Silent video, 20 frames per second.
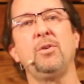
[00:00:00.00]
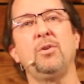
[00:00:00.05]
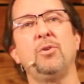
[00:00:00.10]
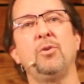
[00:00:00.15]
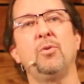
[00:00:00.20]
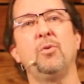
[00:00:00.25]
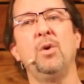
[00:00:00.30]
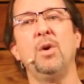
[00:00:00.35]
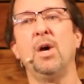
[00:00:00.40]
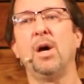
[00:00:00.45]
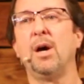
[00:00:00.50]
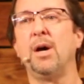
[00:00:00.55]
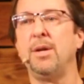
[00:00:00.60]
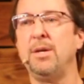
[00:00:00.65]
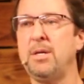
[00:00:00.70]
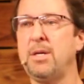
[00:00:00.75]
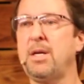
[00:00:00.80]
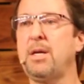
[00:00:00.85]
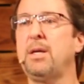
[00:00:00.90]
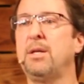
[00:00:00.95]
you a
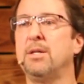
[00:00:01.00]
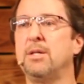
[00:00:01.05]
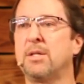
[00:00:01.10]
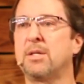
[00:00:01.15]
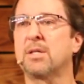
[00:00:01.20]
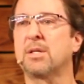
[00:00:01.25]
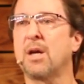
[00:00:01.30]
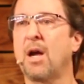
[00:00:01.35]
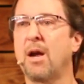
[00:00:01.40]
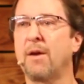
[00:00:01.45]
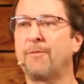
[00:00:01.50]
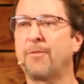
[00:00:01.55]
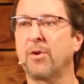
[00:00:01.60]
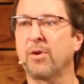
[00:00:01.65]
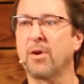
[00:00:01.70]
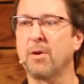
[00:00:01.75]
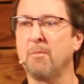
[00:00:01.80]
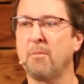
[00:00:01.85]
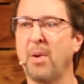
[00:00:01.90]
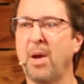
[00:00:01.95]
need inside
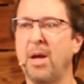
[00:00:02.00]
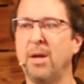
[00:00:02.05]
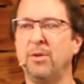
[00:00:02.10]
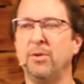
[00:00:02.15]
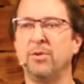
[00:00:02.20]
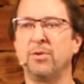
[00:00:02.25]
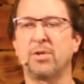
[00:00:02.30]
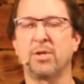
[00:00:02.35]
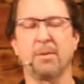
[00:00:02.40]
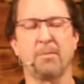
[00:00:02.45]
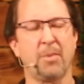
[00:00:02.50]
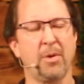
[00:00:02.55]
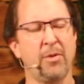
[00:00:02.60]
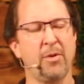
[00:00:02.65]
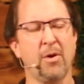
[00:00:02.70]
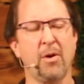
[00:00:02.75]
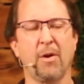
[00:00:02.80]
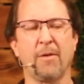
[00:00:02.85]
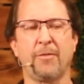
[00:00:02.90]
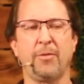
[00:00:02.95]
for companionship? And
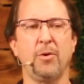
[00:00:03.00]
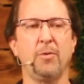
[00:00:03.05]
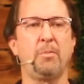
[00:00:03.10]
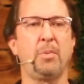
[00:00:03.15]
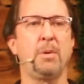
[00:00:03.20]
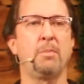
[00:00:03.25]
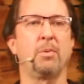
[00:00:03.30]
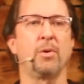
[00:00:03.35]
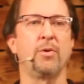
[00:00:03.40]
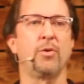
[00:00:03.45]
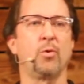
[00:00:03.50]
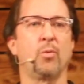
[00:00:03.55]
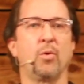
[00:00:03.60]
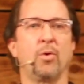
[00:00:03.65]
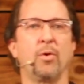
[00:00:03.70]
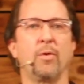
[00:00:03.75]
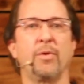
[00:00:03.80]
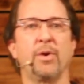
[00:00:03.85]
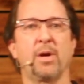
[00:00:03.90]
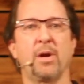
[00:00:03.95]
there are a few people in the
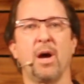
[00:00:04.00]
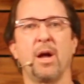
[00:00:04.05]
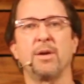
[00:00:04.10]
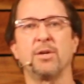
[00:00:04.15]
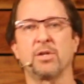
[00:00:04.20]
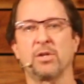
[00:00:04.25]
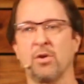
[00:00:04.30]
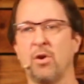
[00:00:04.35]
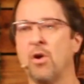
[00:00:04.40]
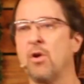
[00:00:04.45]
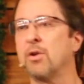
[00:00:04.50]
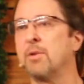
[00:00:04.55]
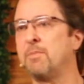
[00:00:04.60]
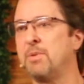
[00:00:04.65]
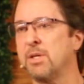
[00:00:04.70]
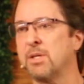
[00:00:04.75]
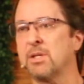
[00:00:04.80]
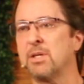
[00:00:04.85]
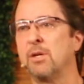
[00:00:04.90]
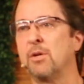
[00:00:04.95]
world that God has called to
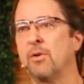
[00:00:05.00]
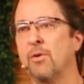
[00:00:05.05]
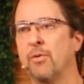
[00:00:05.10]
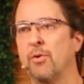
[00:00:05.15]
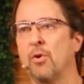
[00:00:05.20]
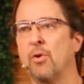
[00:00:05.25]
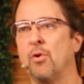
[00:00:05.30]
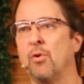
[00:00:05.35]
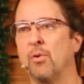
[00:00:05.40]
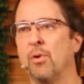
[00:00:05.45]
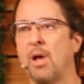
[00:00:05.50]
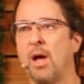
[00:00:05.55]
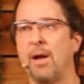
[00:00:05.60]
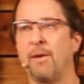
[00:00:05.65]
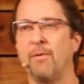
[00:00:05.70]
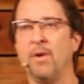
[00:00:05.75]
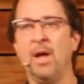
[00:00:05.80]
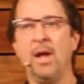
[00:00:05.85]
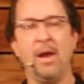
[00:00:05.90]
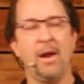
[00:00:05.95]
be single their whole
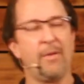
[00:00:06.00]
life.